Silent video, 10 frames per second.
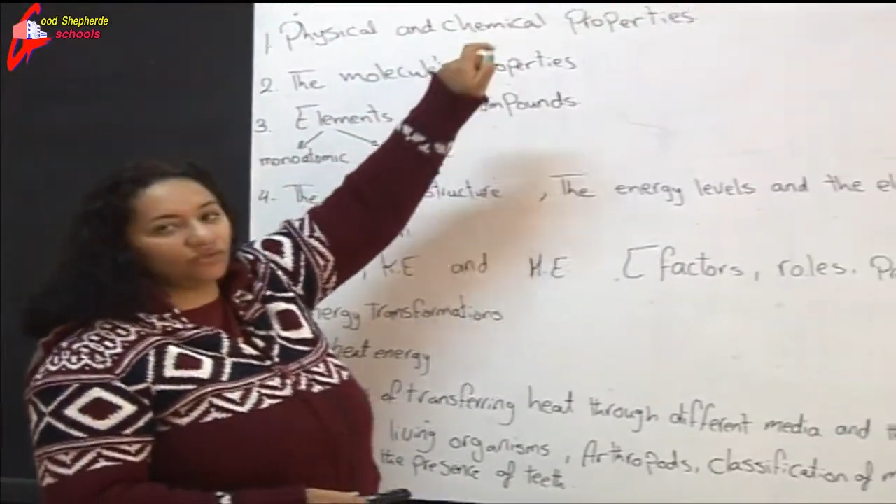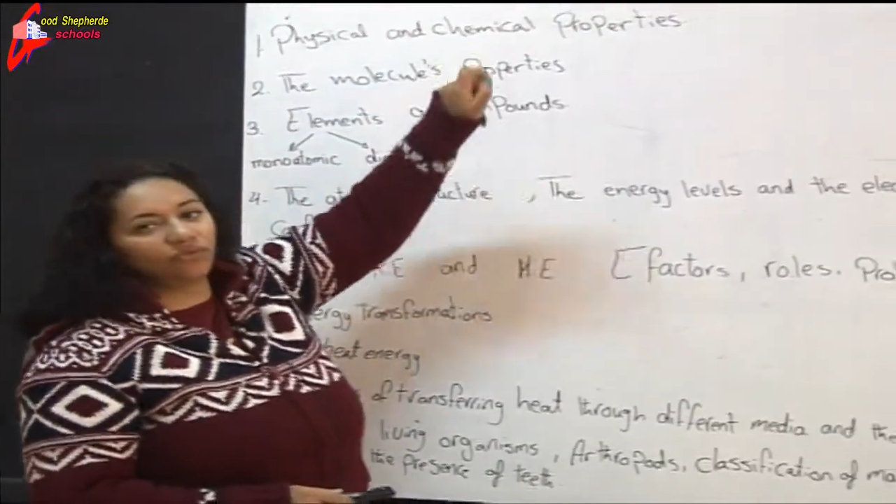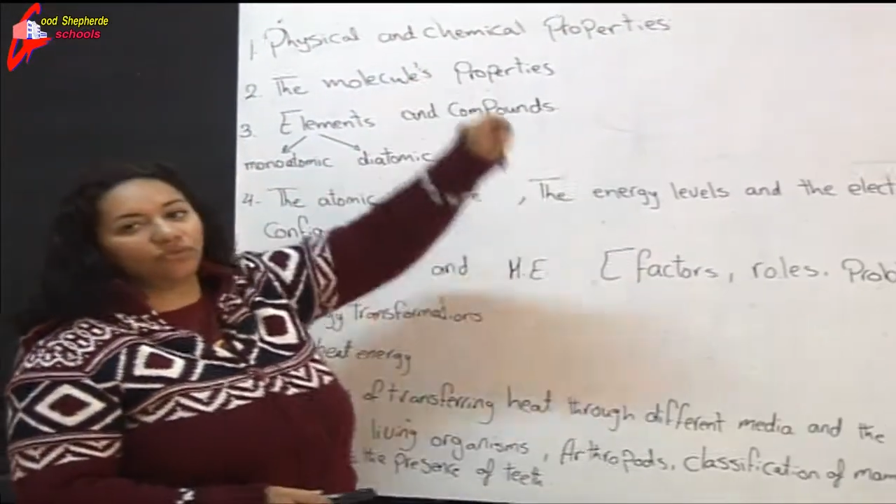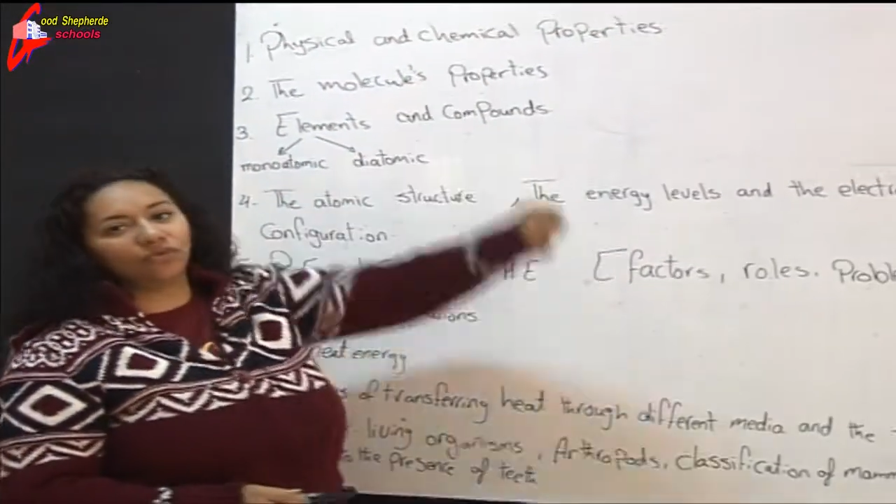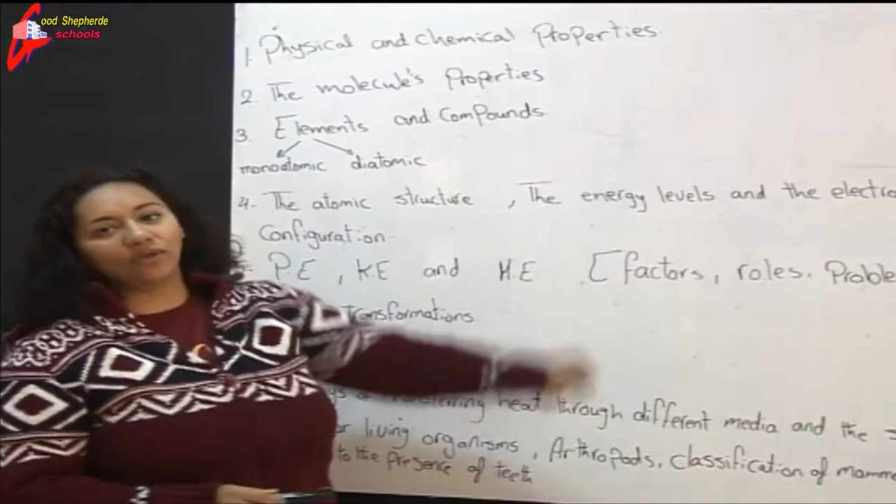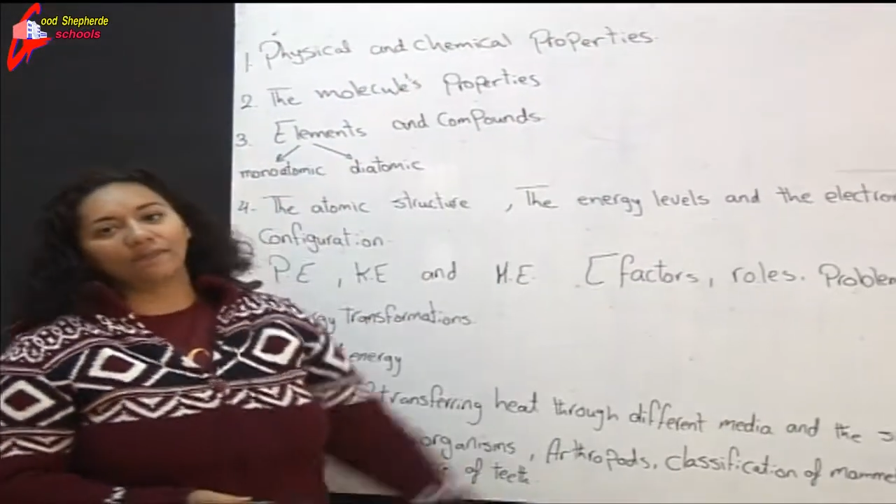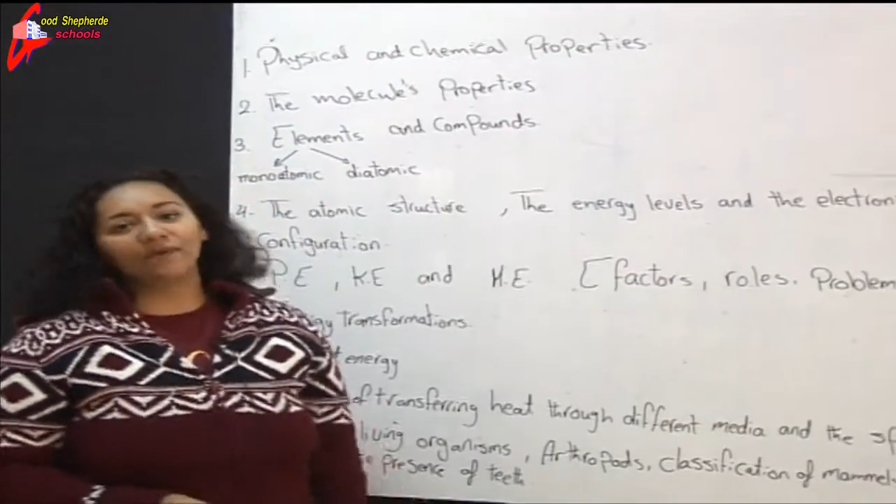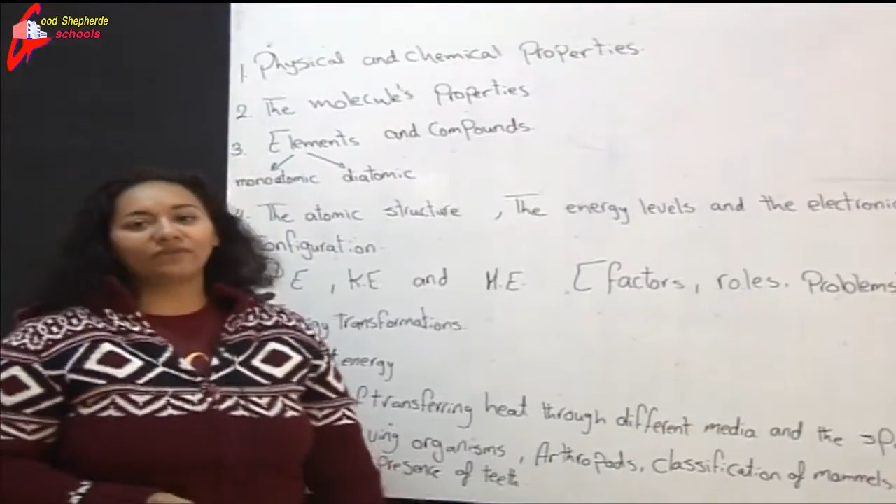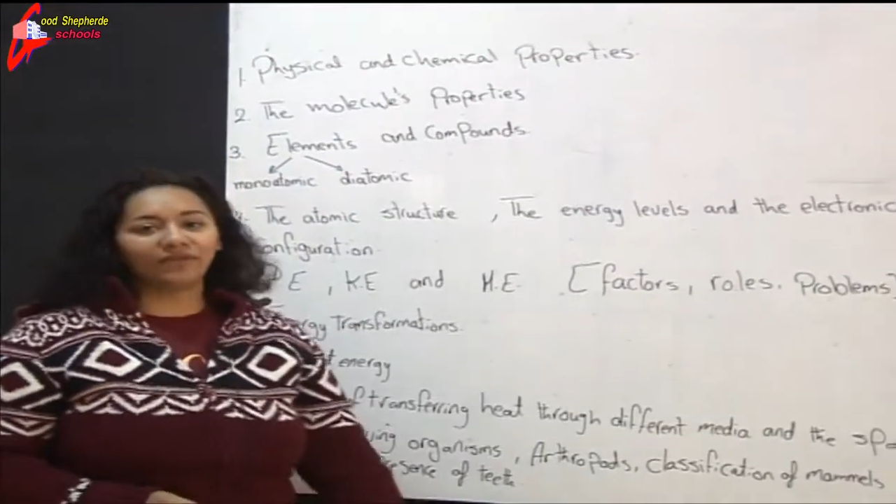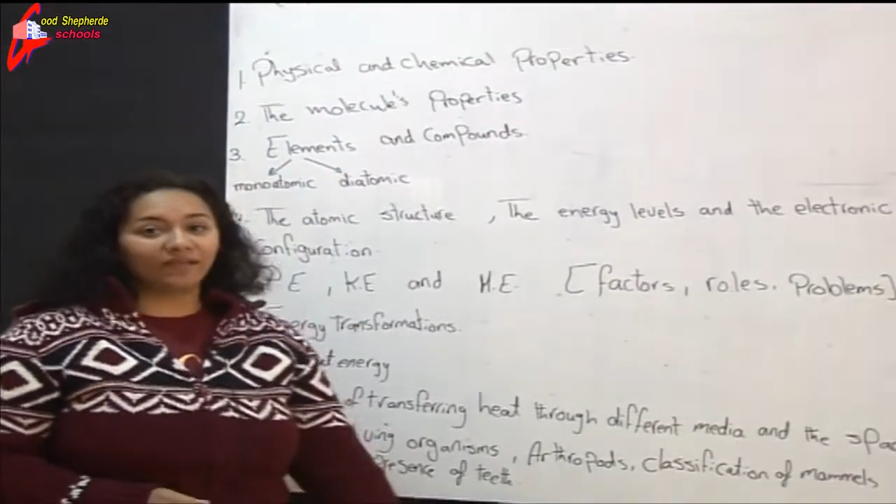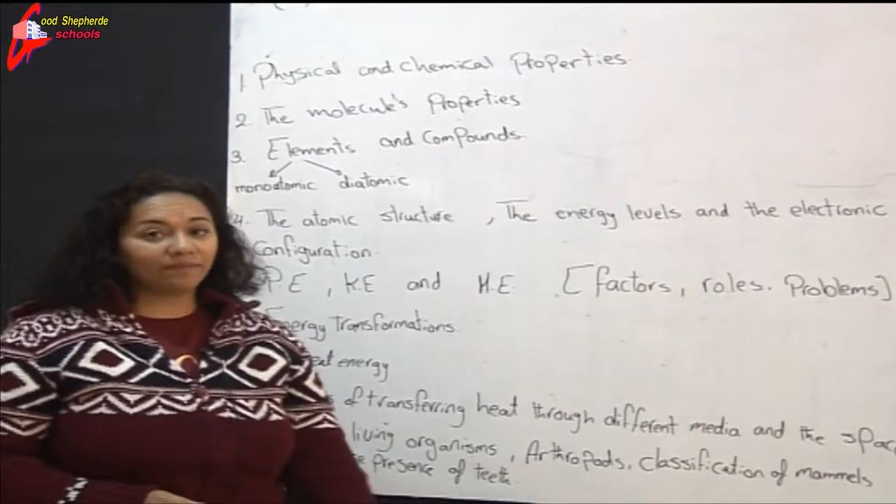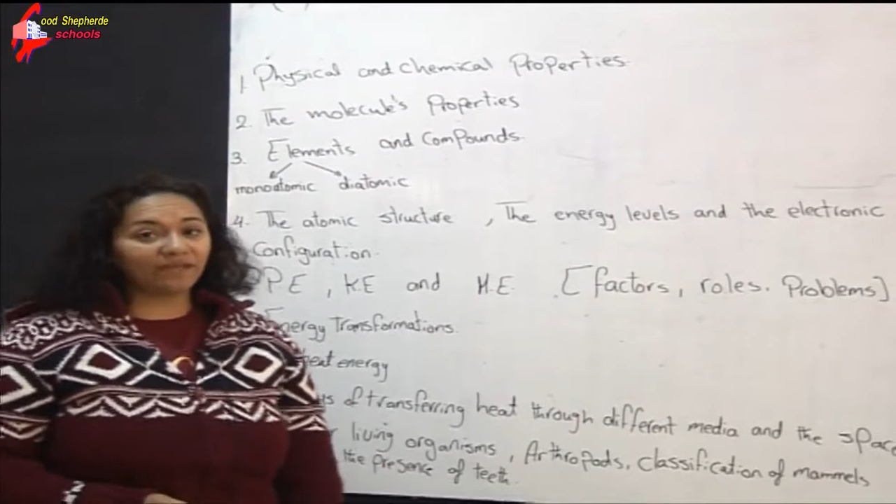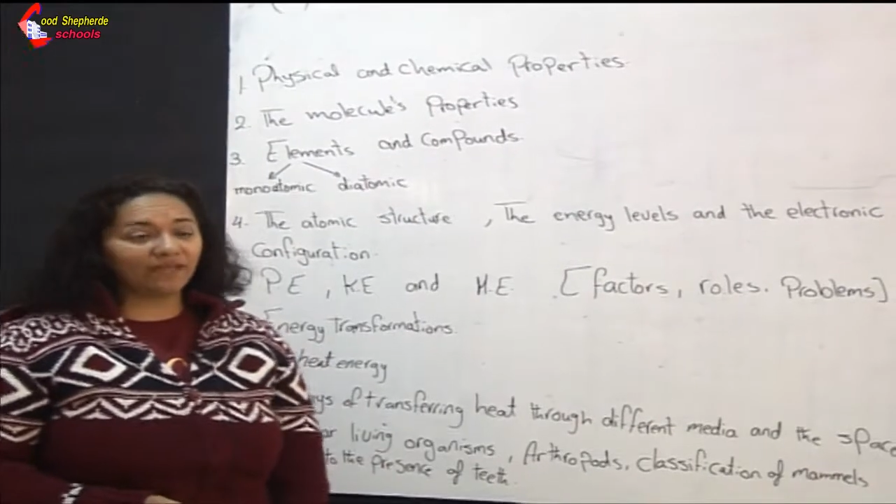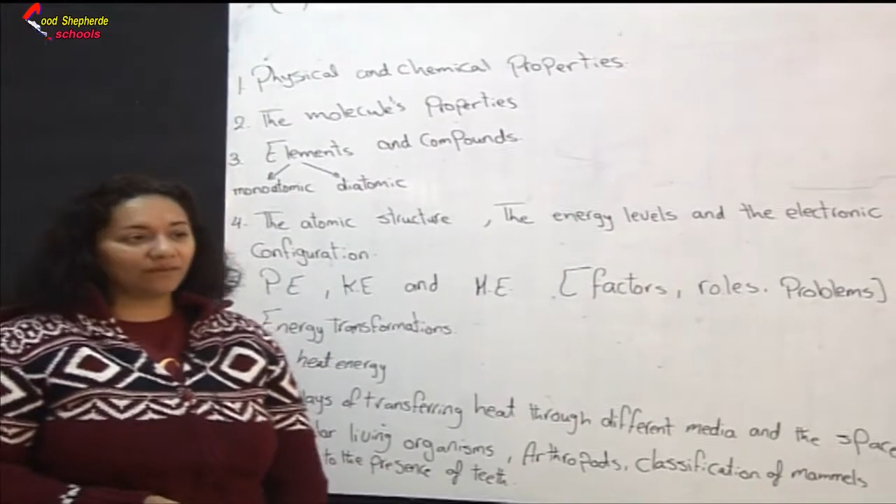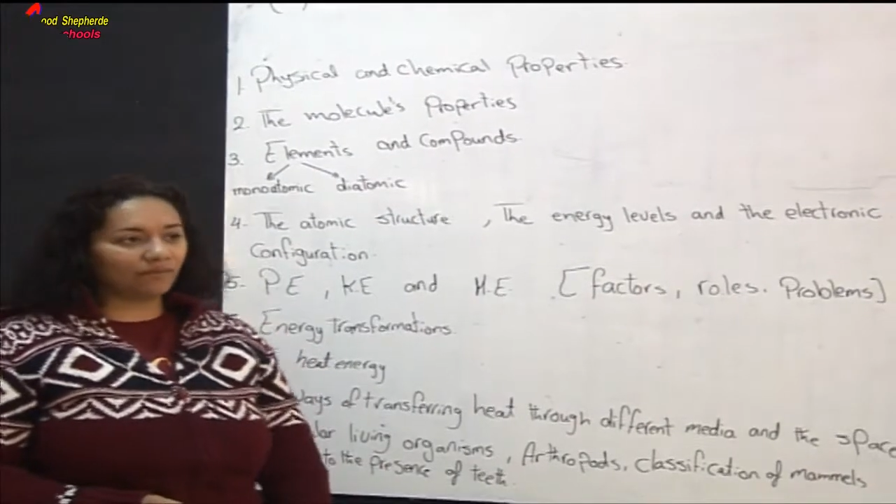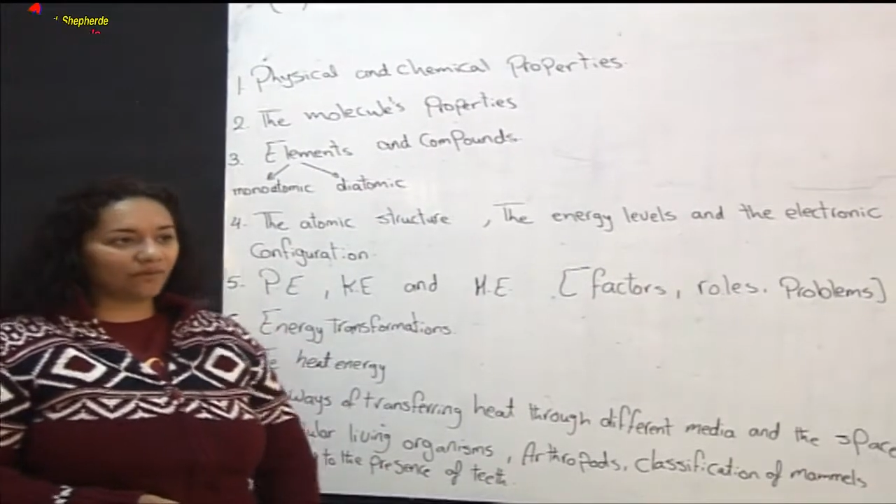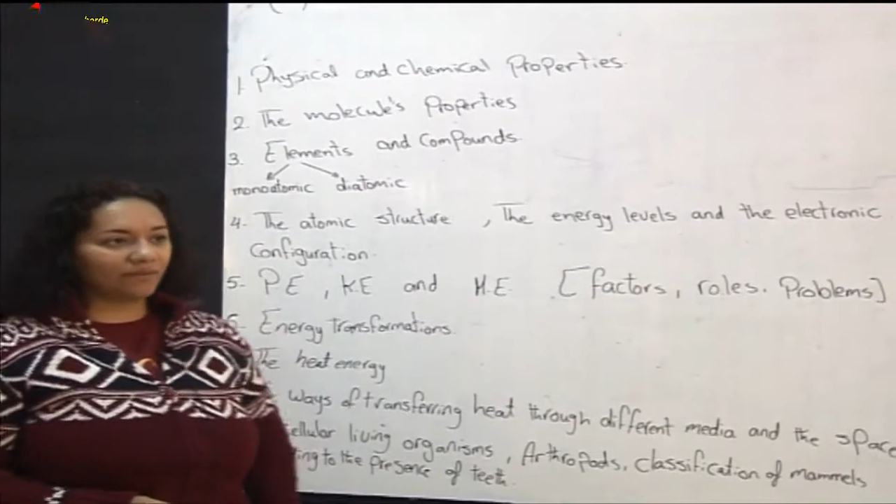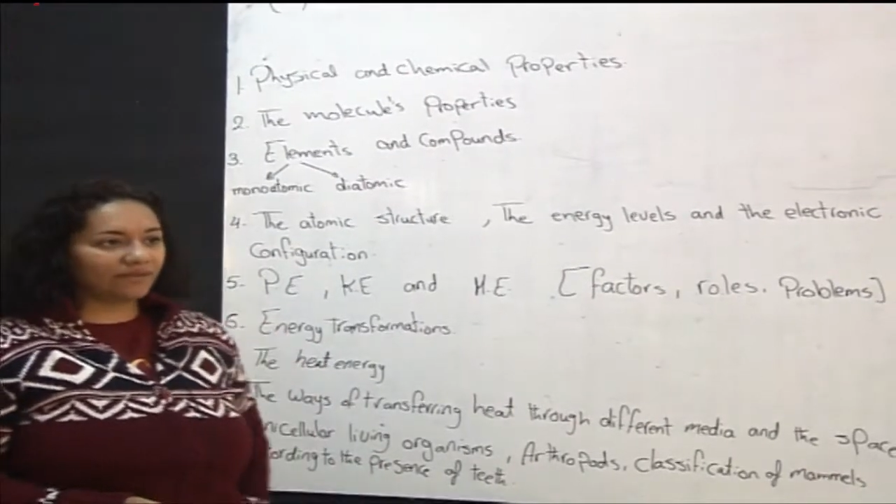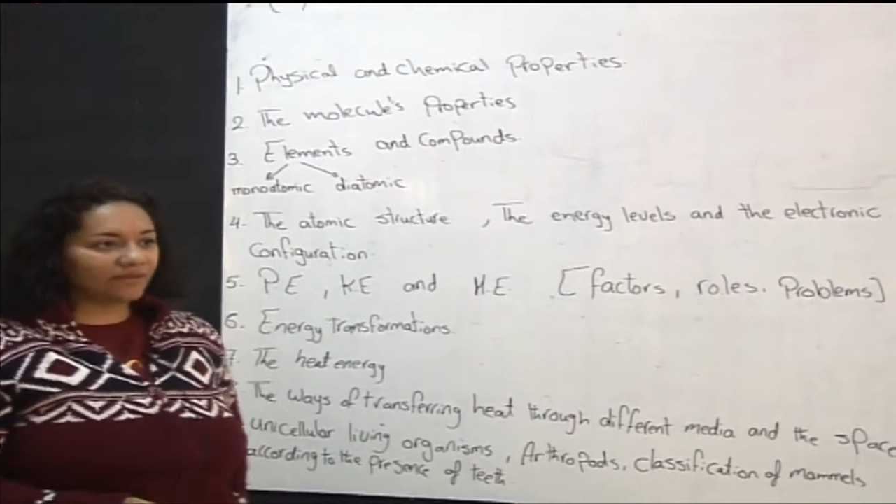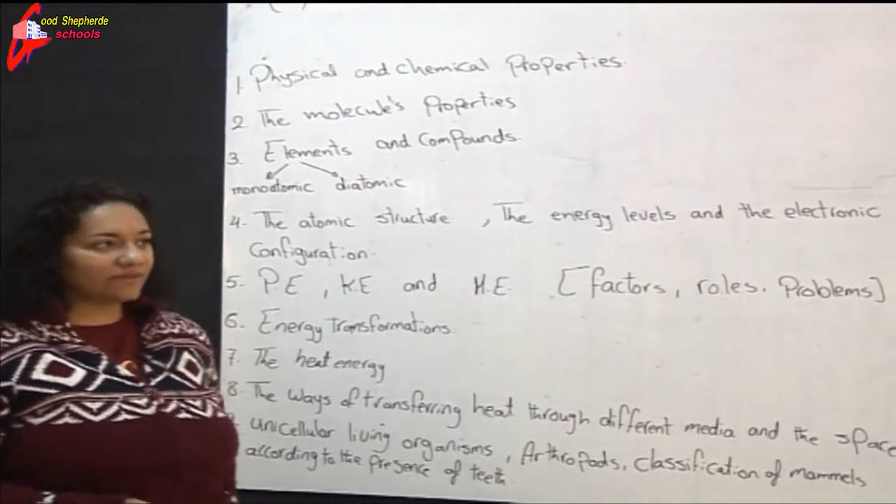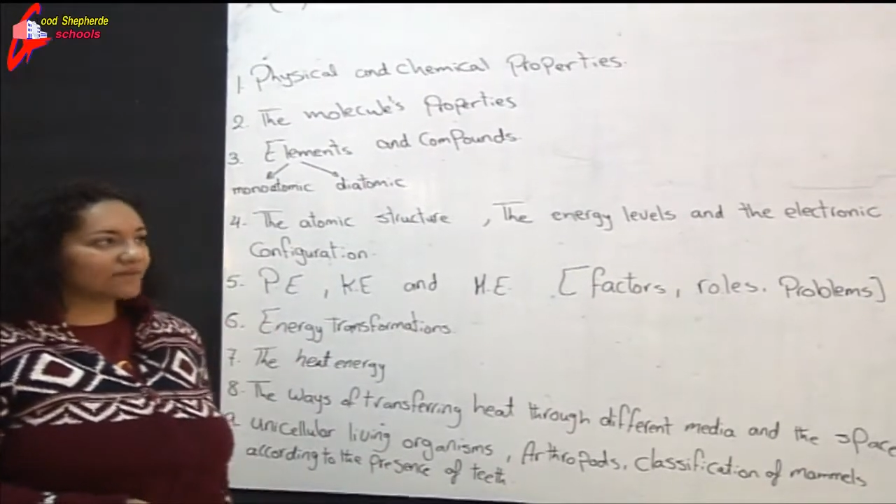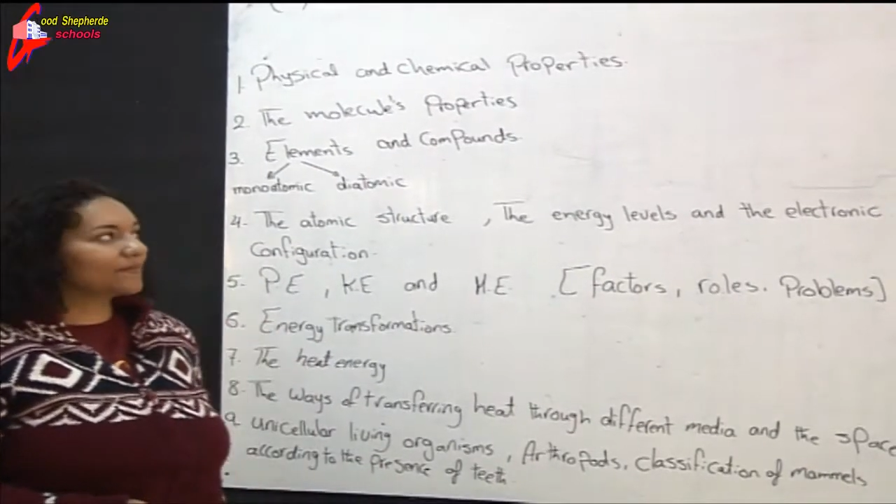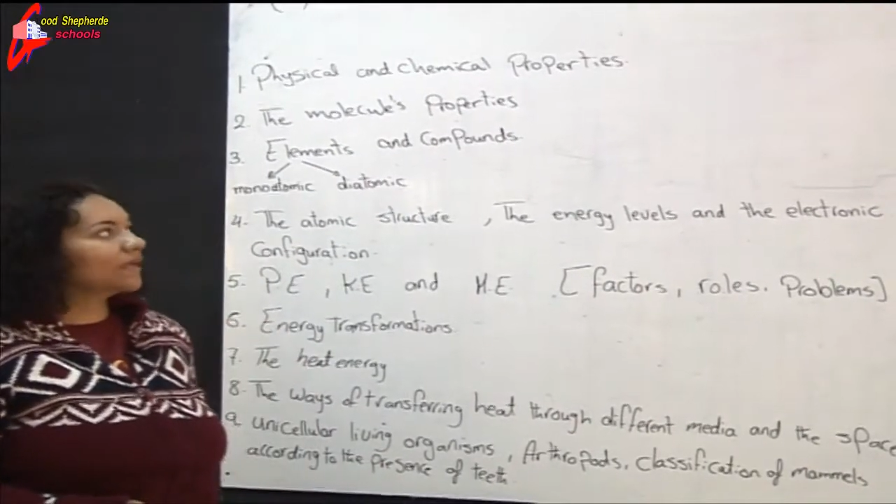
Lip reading: to talk about the chemical properties.